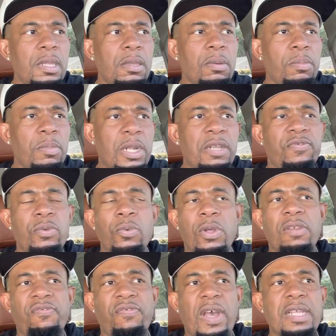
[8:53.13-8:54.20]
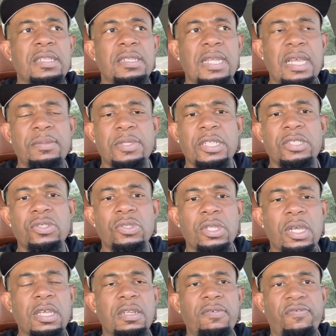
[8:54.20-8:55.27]
But if you want to fight the names that you're
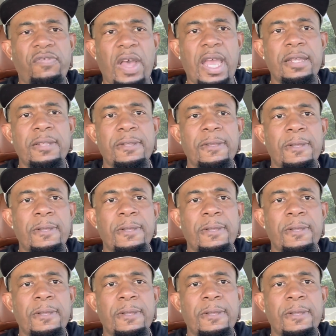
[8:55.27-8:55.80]
looking to fight